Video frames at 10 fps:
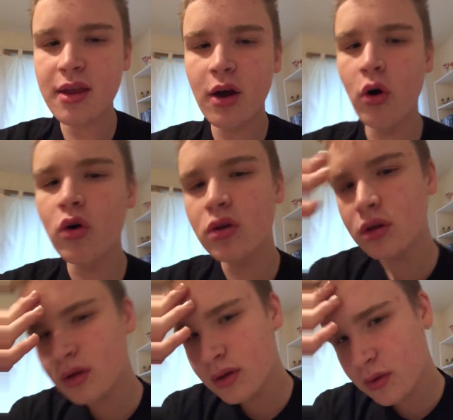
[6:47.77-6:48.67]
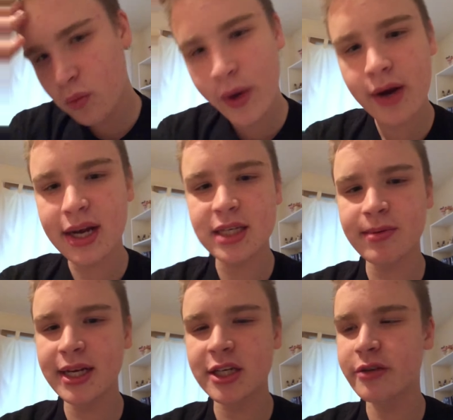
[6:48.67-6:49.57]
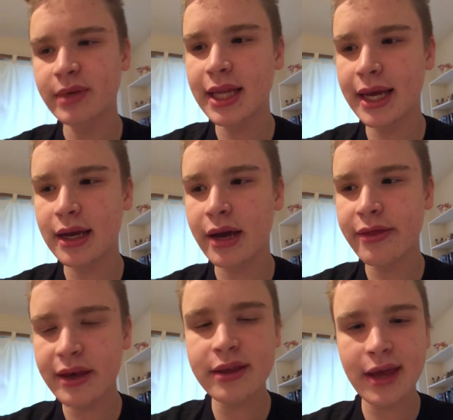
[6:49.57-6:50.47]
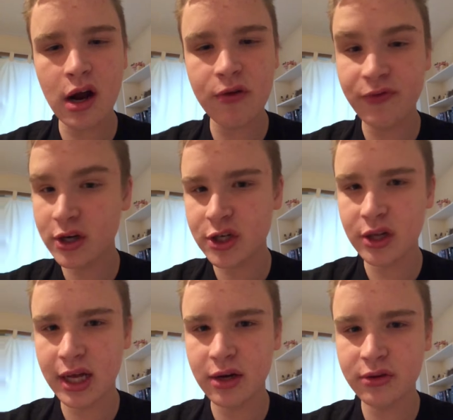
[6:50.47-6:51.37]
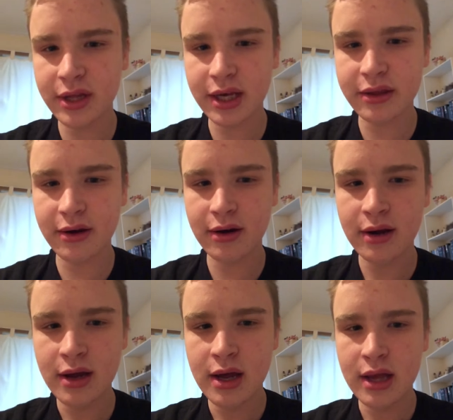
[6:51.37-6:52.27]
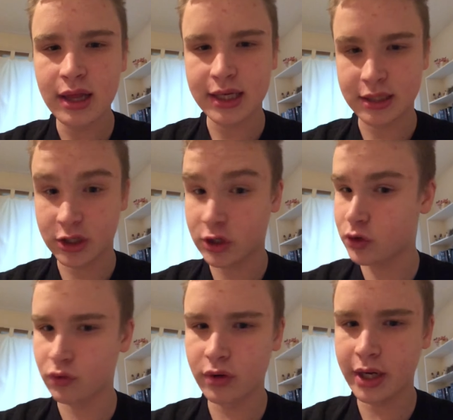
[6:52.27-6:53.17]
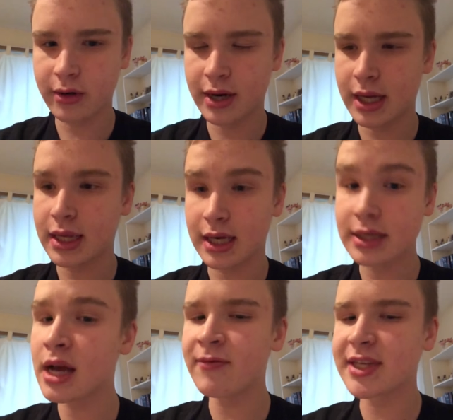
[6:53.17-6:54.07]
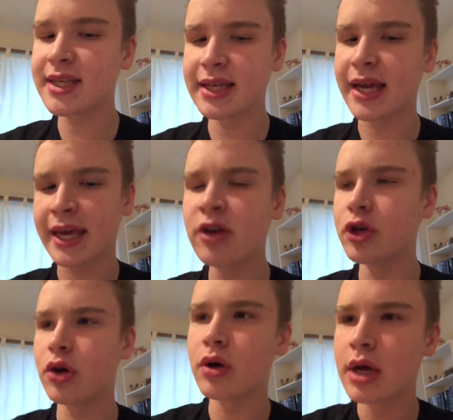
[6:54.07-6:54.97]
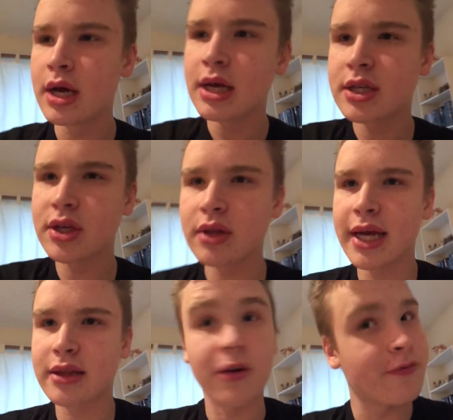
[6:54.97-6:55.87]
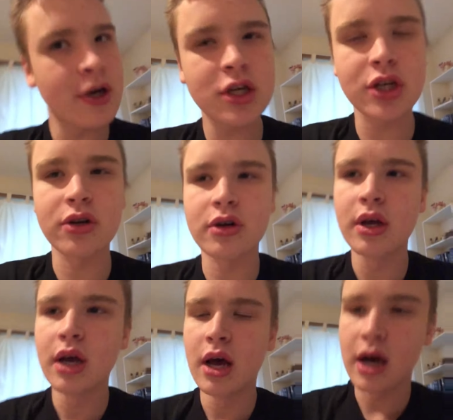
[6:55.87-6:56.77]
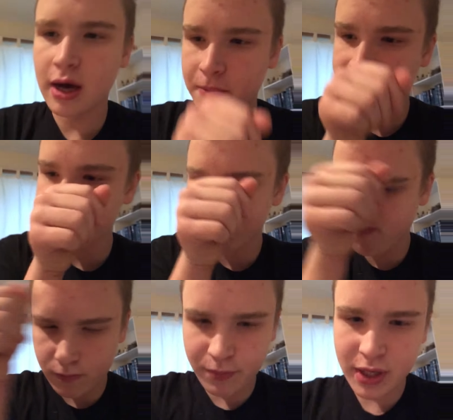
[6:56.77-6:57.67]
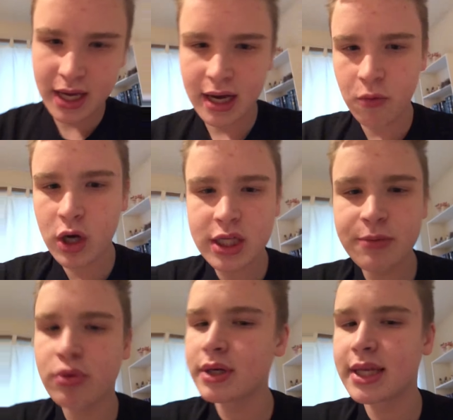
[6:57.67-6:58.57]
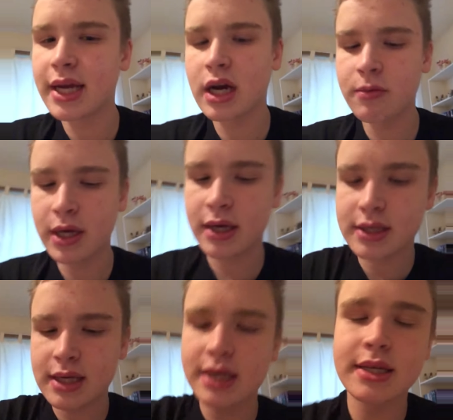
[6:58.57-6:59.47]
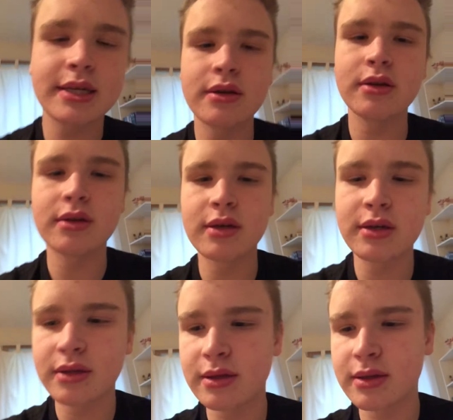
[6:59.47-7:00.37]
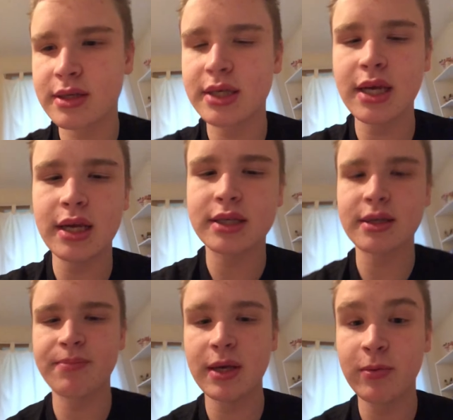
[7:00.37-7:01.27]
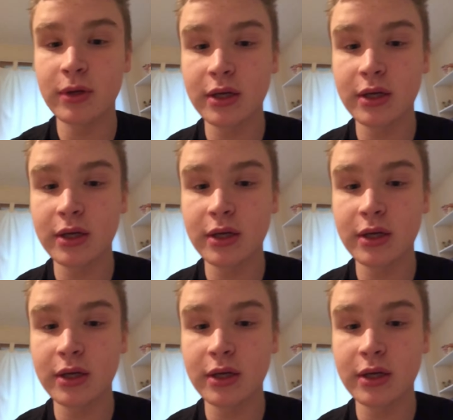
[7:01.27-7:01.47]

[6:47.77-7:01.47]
whole weird explanation, but like I think they are functional. I don't think they're like destroyed or anything because obviously they kill you. So like they're functional. Um, but yeah, I wanted to point that out because I still see some people,